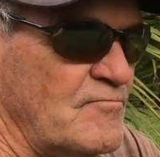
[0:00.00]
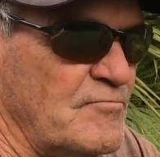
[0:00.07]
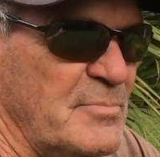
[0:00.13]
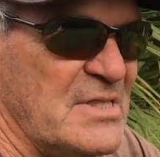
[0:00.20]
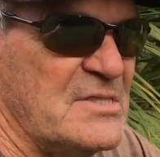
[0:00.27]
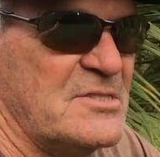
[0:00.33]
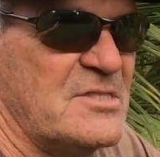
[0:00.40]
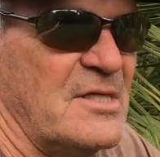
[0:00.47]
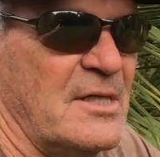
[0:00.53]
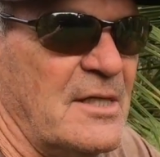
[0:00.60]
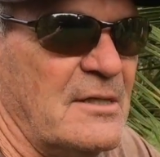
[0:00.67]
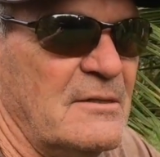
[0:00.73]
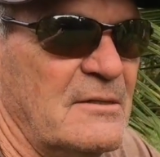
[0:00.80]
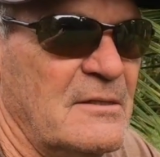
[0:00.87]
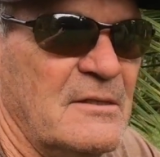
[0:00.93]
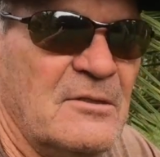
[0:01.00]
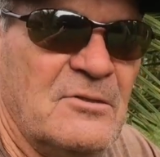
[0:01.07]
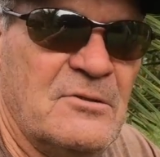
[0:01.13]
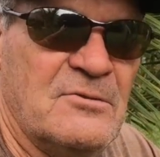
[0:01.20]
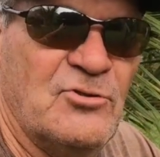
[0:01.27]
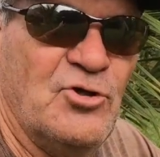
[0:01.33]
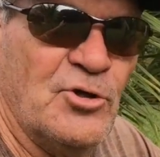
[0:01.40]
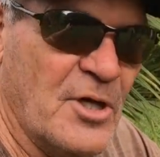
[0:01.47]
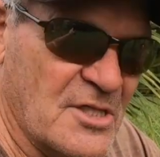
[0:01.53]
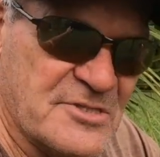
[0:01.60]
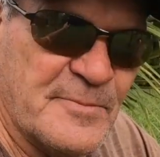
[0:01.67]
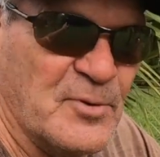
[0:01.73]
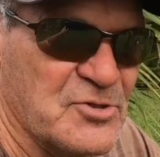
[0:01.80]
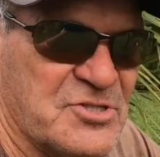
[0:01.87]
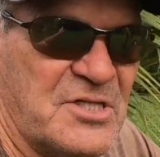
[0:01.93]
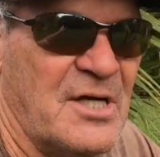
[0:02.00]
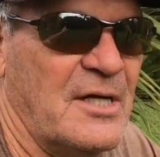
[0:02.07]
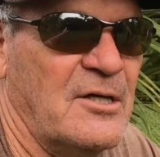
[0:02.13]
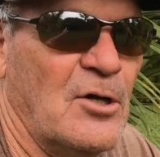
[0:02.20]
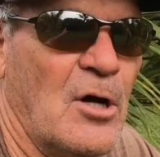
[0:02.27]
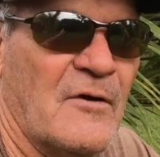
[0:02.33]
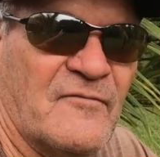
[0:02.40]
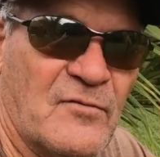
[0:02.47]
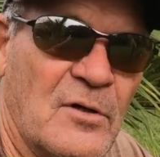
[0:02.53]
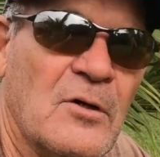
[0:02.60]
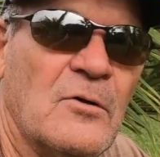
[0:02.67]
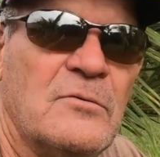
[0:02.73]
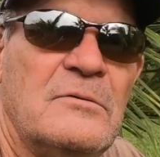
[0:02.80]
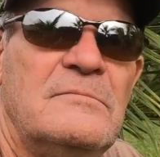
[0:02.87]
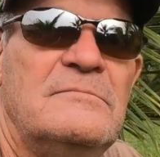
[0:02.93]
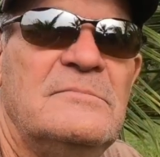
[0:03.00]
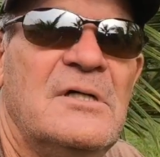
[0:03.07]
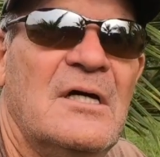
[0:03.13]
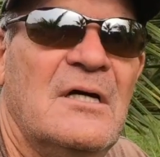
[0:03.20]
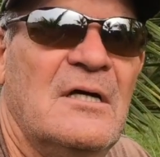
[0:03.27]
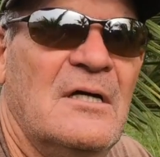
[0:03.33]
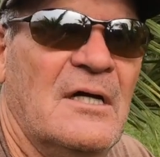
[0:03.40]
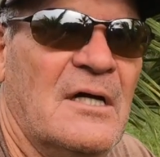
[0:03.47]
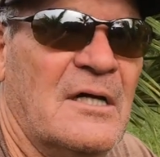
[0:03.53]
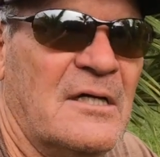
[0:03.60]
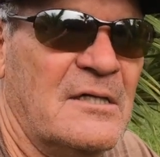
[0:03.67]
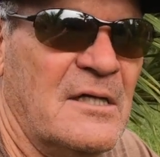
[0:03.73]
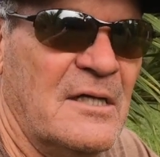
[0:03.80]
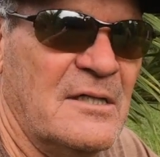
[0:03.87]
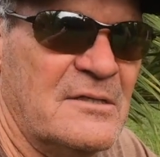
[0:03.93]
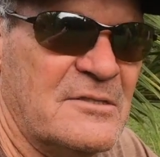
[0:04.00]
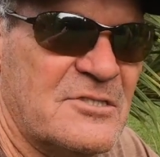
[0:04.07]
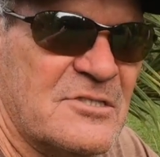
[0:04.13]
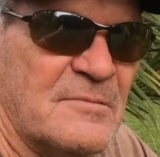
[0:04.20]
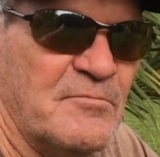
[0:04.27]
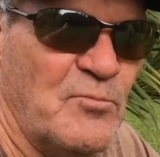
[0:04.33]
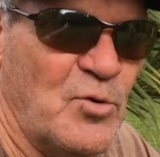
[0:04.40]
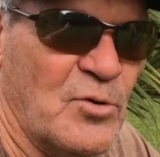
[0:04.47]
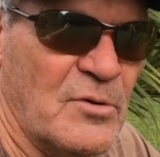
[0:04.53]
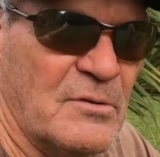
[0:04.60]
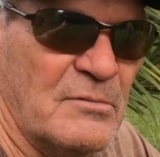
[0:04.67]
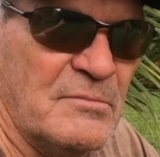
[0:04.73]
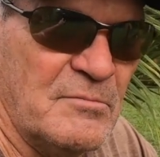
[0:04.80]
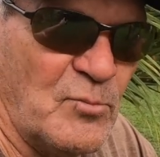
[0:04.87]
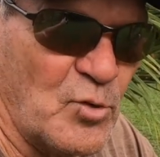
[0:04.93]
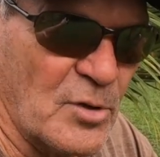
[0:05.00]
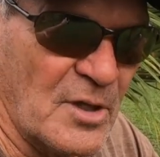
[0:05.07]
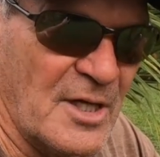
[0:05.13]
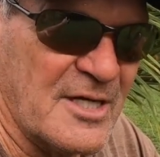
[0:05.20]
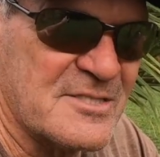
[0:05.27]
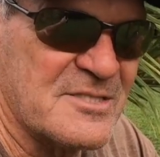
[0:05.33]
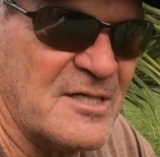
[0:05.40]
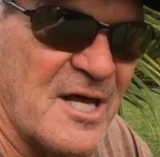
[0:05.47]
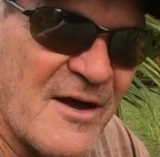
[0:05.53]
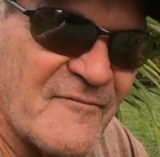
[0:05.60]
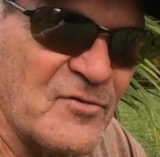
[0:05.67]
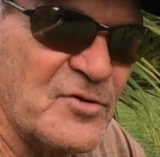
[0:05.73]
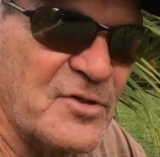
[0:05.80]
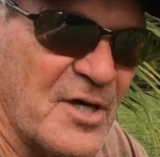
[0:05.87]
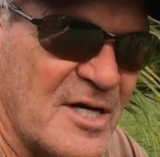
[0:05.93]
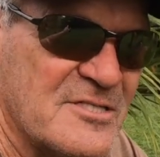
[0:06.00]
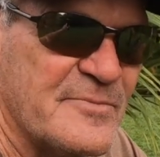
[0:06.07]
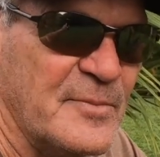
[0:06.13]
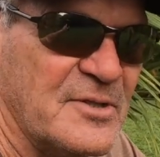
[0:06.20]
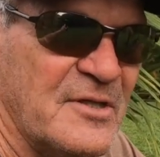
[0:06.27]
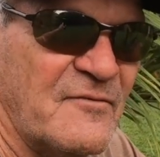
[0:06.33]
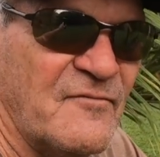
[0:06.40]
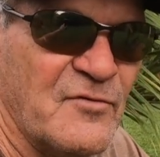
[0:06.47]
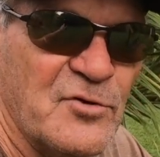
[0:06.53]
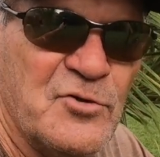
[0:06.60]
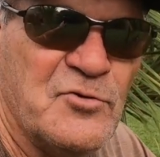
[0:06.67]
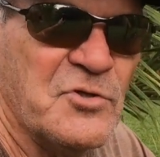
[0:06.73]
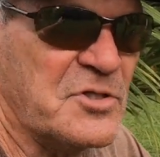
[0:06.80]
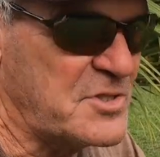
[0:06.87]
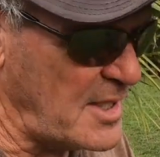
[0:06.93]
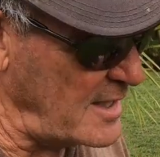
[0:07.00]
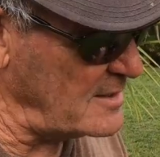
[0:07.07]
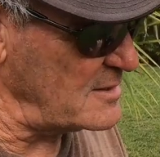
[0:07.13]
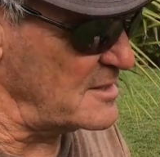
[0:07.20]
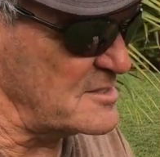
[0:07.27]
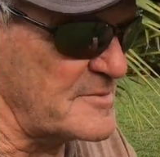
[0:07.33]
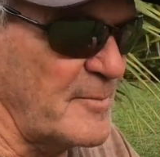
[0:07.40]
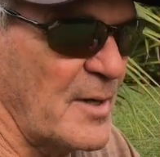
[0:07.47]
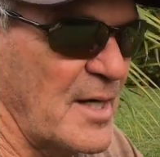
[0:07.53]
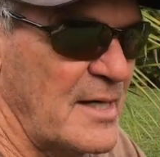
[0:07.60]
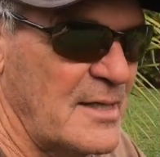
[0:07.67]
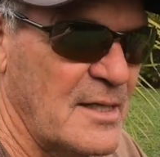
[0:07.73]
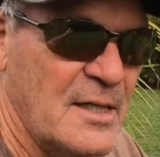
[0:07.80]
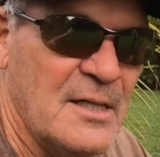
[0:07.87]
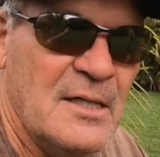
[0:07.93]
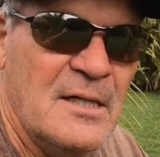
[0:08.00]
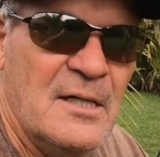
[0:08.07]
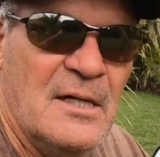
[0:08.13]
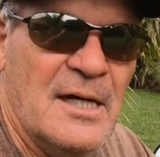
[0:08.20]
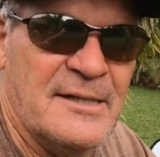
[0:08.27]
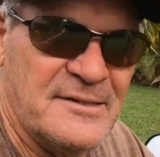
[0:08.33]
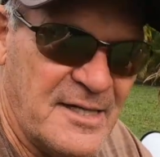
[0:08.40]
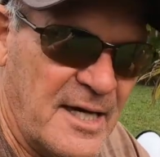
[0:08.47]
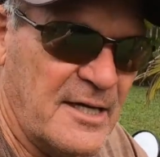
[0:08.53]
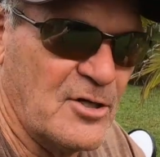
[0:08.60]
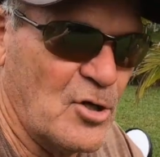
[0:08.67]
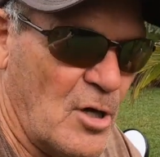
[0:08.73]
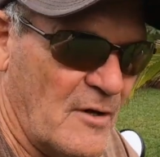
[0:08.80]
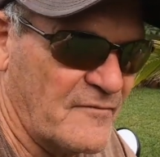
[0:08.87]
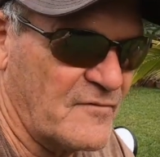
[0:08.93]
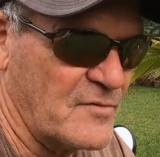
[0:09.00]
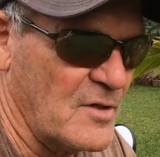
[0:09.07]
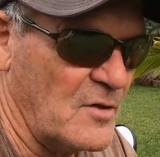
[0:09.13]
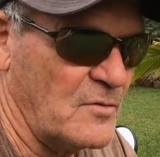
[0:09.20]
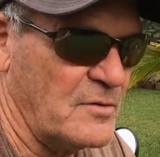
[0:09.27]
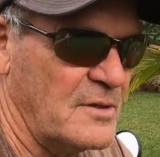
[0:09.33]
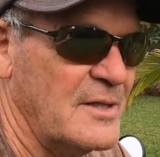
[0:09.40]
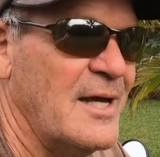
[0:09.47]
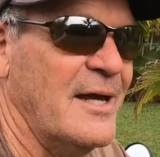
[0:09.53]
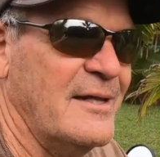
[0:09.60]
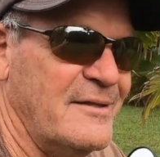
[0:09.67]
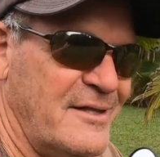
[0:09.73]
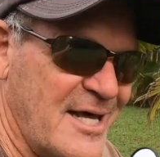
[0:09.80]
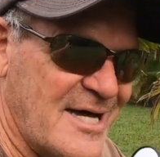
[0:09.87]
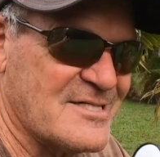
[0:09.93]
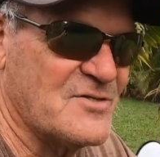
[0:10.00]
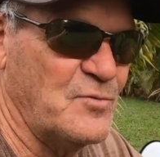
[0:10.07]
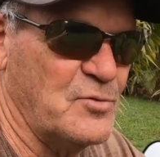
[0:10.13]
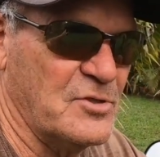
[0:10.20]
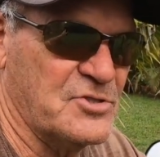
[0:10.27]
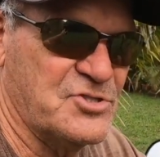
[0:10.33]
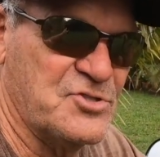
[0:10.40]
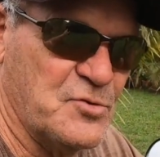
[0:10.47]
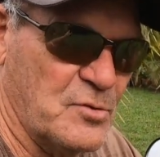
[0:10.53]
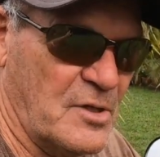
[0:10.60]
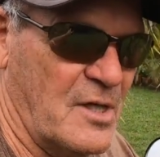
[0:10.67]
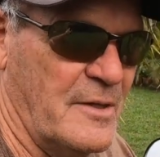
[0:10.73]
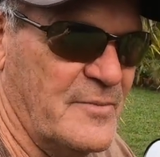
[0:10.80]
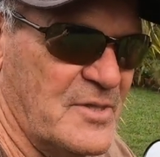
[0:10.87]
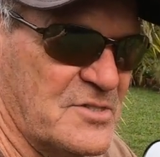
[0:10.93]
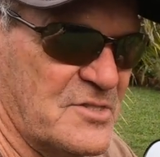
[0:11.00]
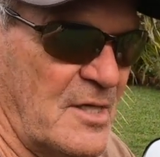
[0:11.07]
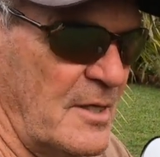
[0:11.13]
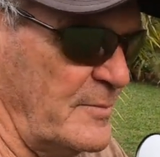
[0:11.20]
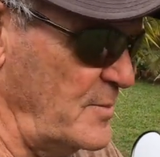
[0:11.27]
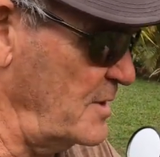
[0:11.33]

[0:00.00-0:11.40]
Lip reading: means that you're not supposed to take it off-road. It's more or less an advertisement for you to take this bike and take it off-road, and that's where its shortcomings come